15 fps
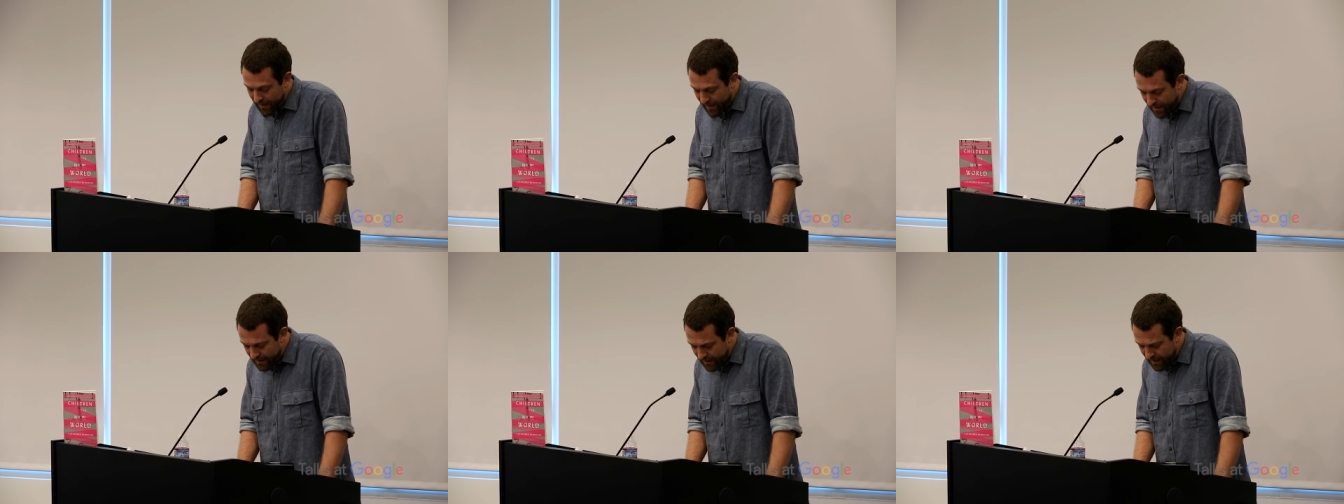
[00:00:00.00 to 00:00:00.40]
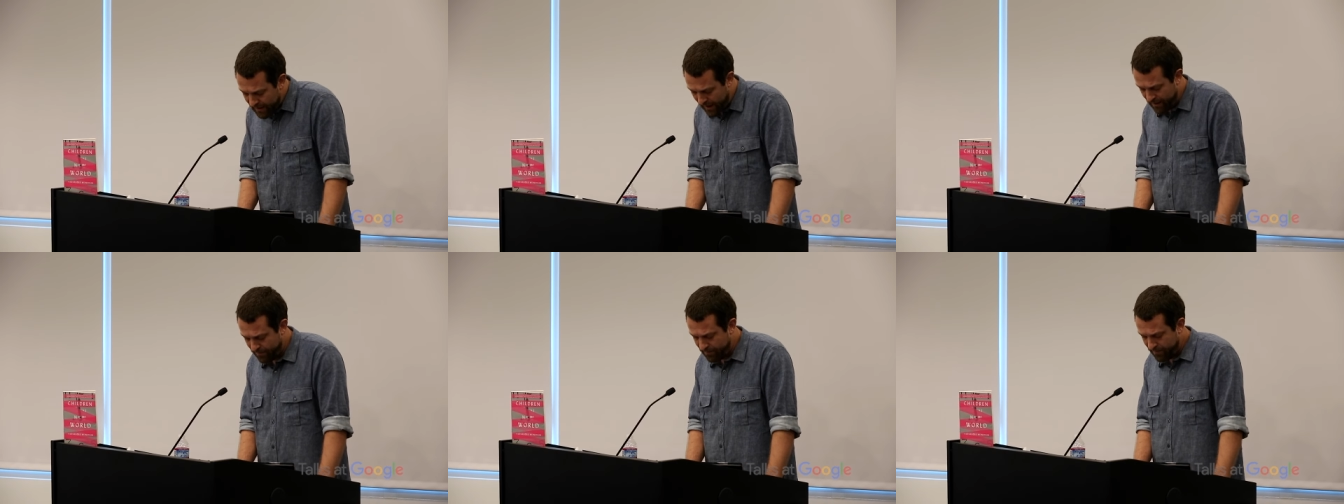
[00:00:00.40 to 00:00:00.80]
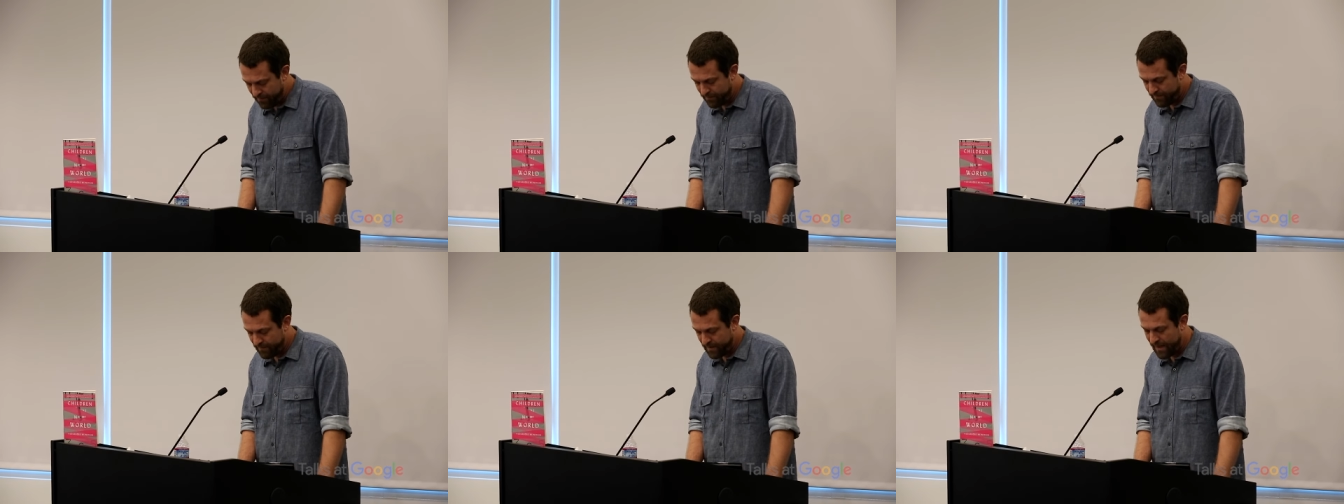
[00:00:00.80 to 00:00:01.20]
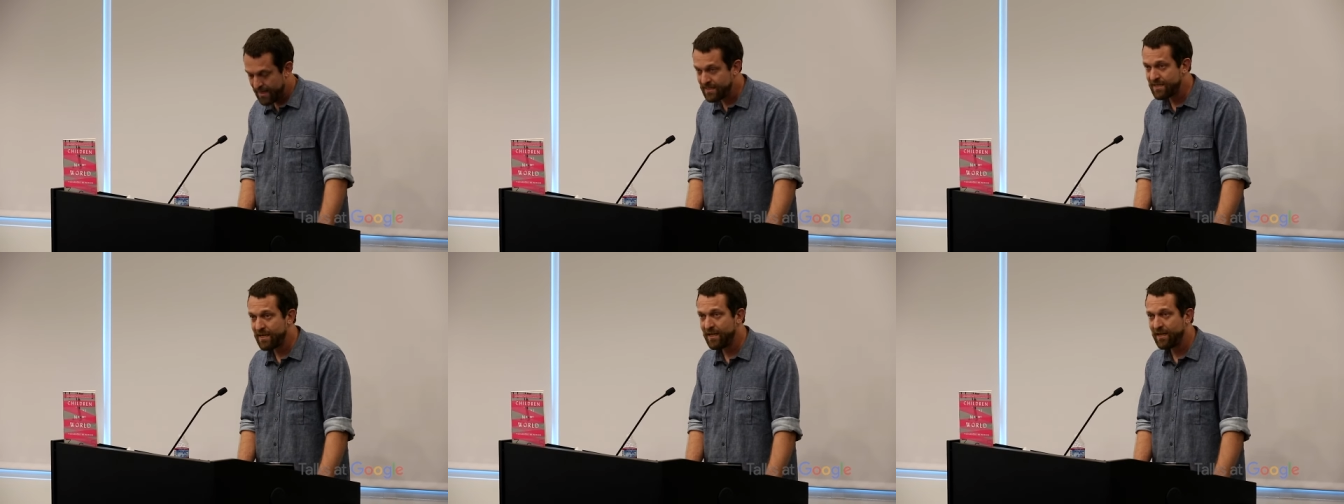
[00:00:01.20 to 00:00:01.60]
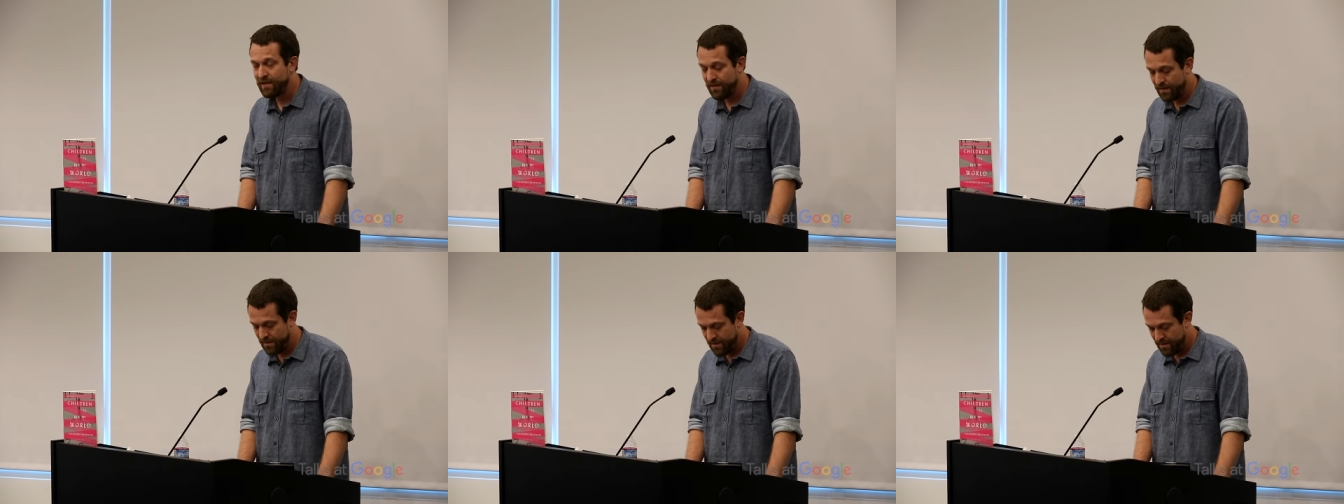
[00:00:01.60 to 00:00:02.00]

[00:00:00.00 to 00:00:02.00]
I like him, I said,